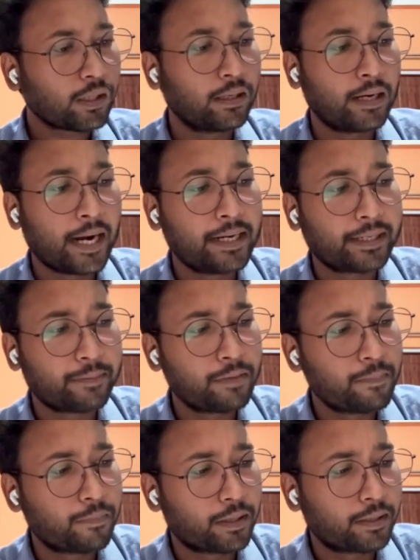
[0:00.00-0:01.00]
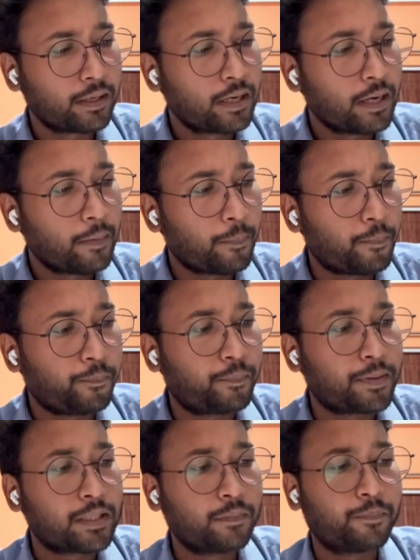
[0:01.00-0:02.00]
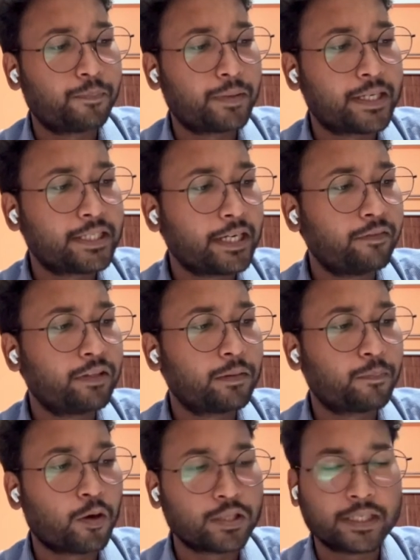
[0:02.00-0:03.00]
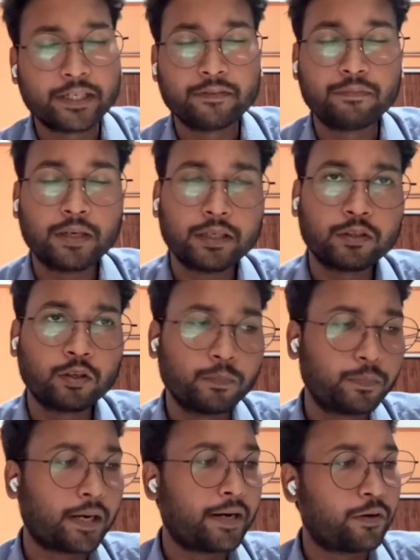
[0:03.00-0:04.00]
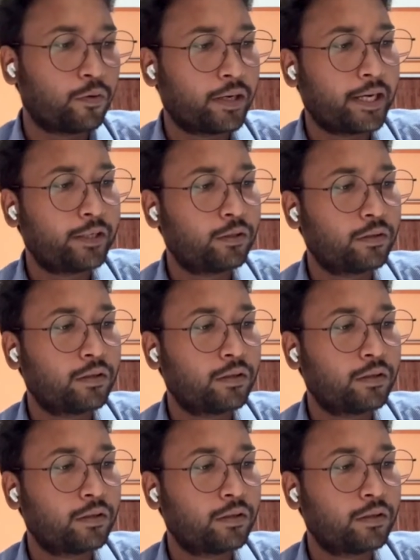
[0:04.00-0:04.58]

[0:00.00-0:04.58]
And remember, patient with positive blood group can't donate